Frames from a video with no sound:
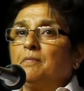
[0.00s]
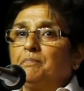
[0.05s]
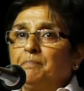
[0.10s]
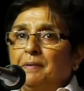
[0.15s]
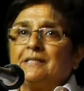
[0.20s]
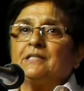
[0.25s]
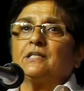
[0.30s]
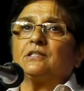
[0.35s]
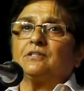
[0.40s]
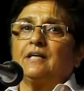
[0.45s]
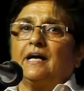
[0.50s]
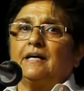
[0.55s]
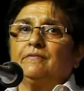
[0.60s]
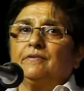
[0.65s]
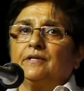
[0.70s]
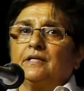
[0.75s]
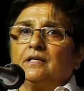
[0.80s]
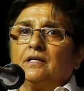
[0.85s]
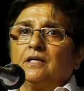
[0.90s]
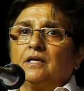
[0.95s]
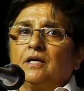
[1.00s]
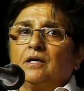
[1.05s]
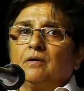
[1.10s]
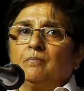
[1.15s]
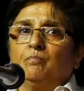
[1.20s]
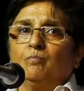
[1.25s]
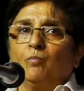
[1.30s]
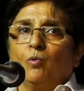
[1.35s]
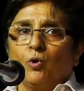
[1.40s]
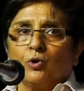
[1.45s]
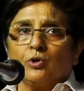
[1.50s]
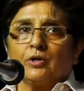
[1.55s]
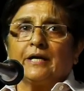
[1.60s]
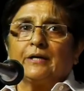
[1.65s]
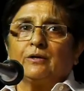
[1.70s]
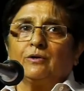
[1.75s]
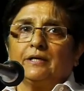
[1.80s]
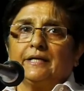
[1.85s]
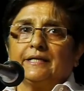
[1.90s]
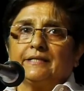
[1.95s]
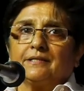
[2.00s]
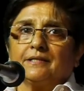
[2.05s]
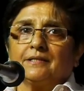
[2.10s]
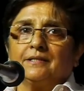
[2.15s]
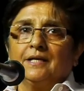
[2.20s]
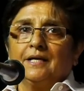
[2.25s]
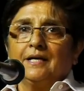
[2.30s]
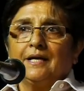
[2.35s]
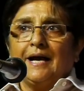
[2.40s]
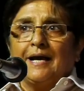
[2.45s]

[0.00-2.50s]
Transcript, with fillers: better driving, more regulated,